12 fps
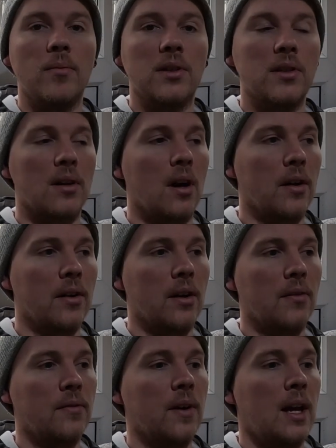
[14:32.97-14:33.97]
You can turn it on and
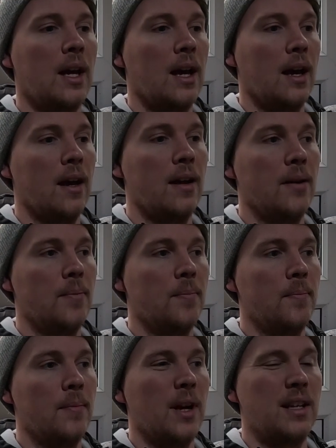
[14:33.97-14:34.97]
off,
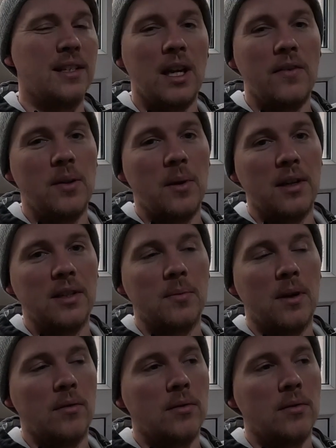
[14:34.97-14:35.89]
and safety-wise as well.